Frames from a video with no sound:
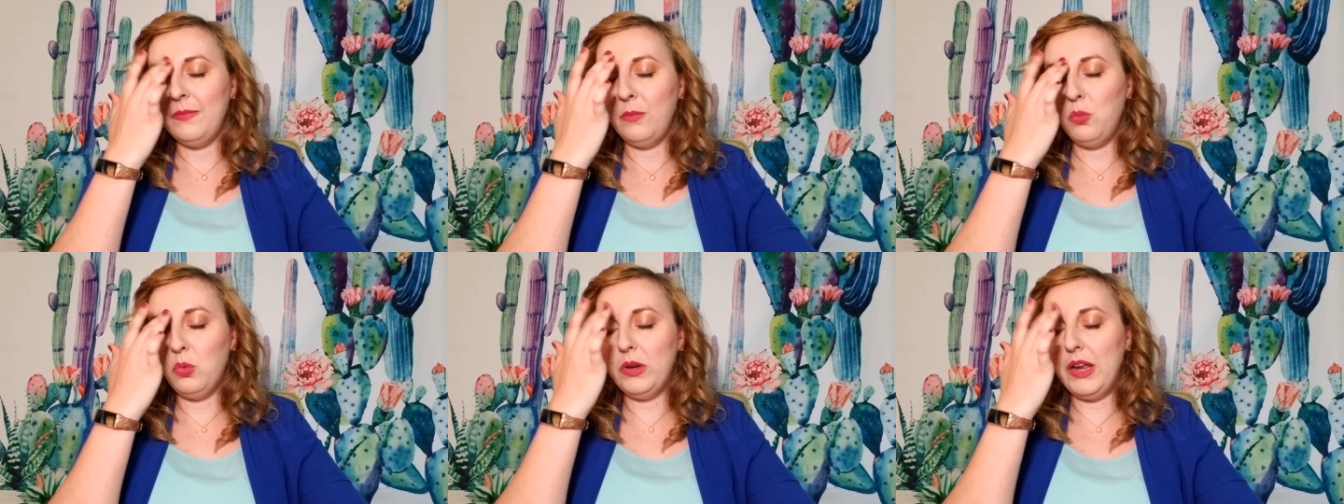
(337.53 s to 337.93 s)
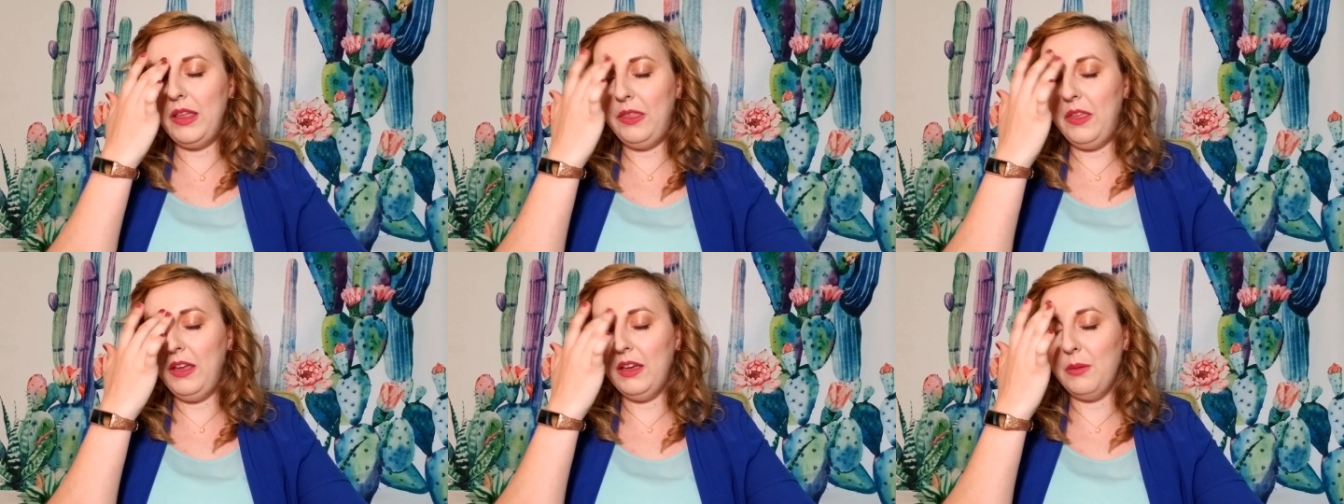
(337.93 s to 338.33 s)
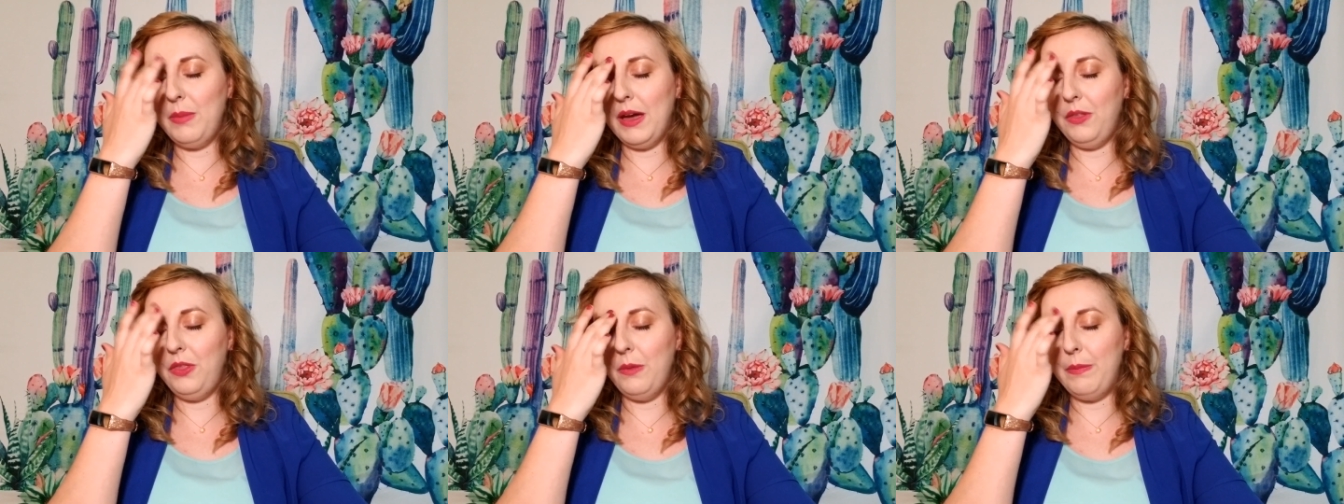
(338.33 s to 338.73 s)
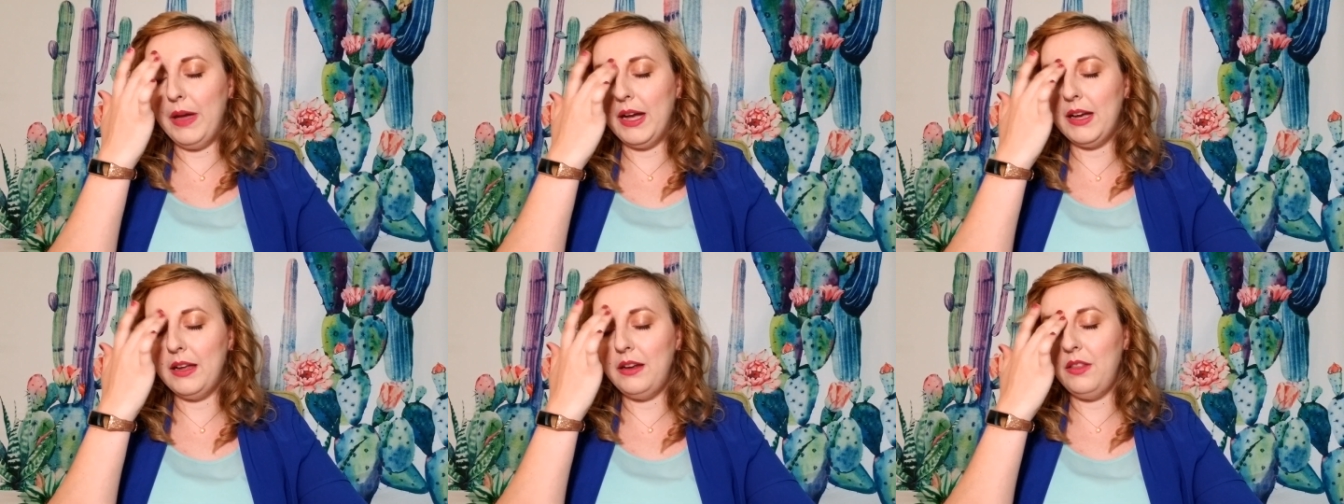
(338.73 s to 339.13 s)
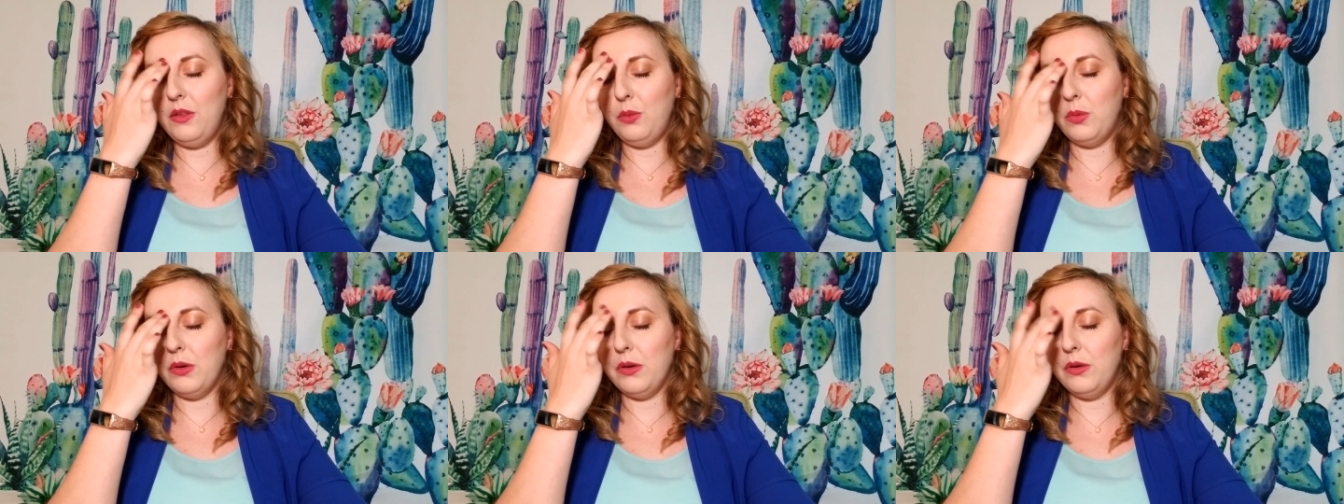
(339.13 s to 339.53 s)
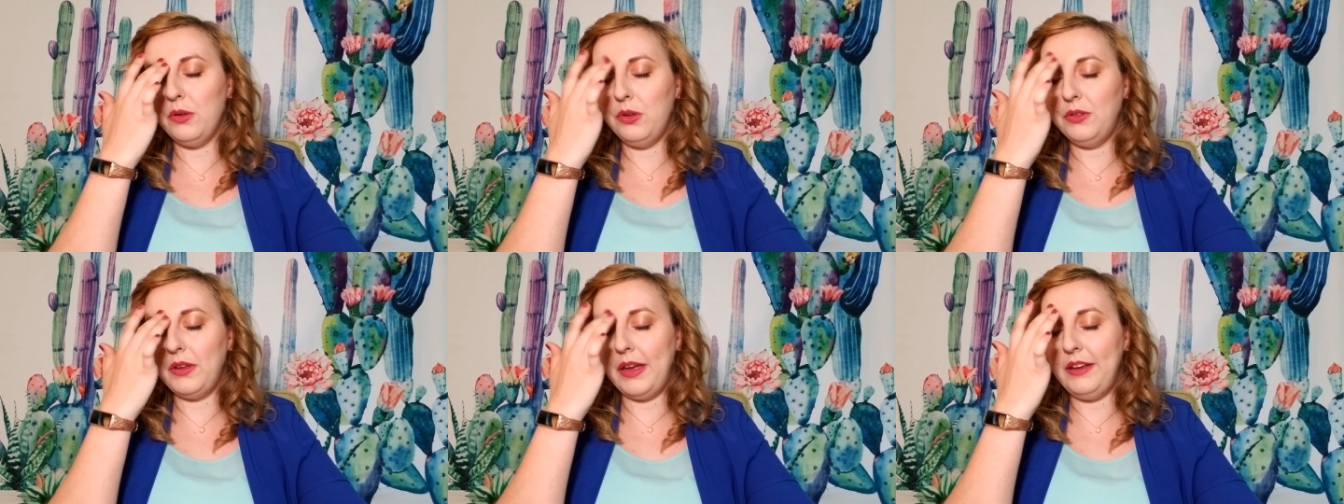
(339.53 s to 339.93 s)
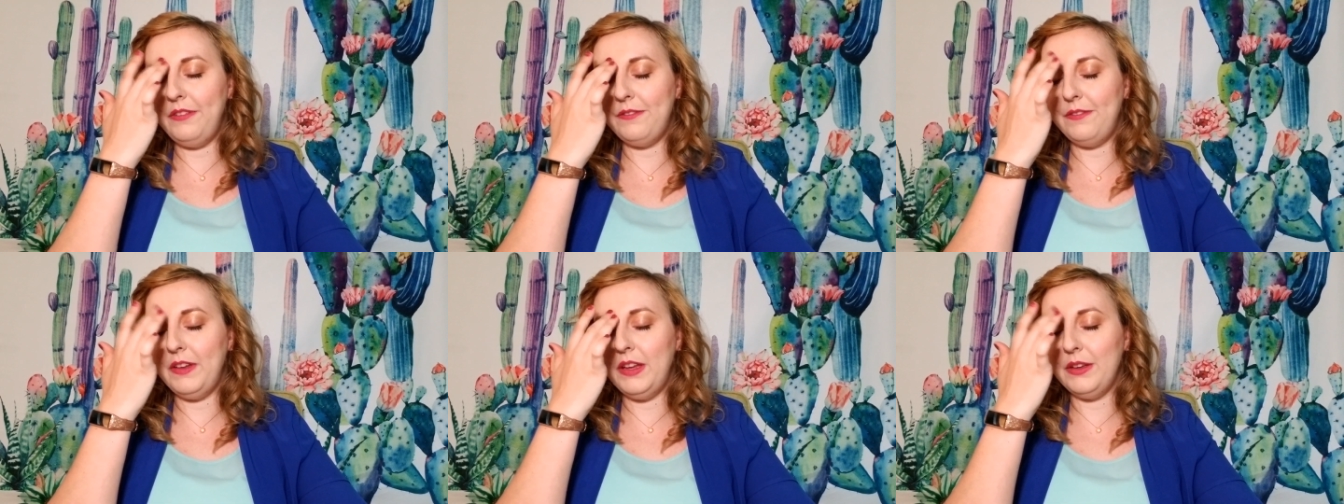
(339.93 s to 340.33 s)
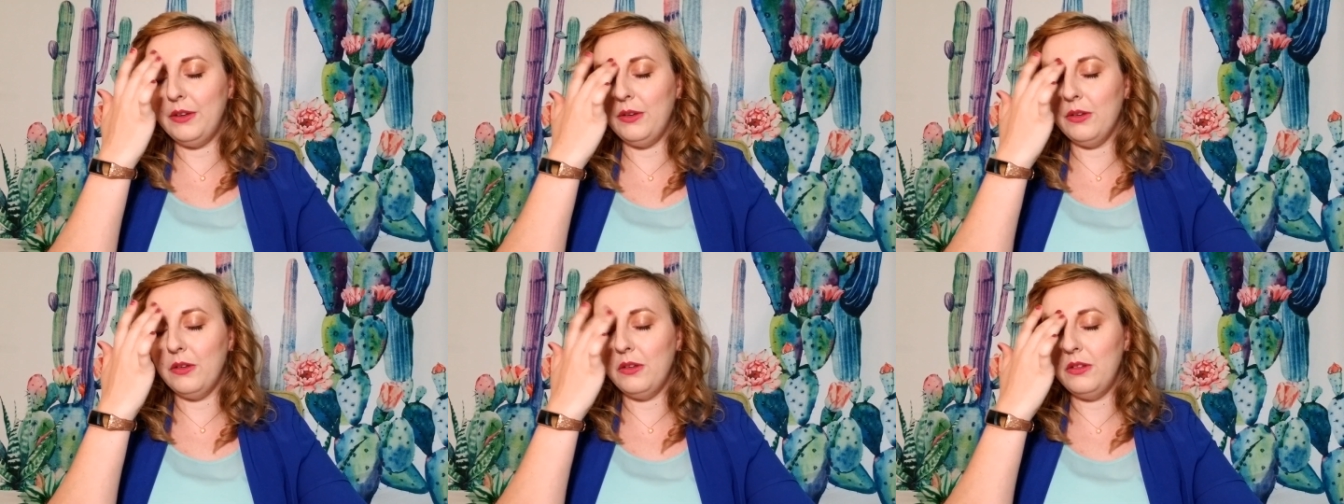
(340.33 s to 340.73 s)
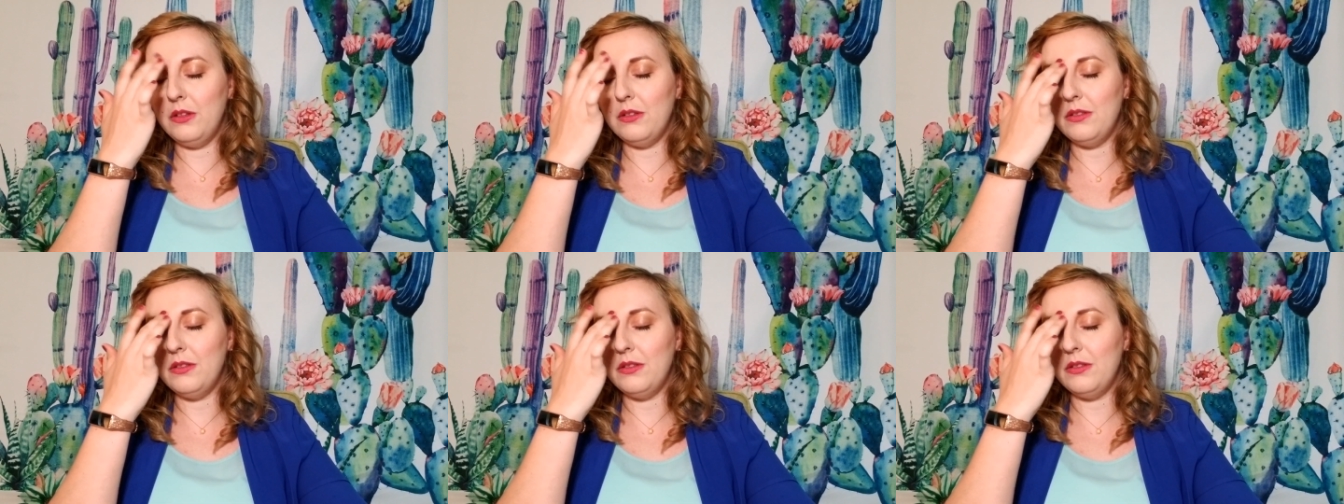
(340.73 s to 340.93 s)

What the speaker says: When I think about the bad in the world, I feel.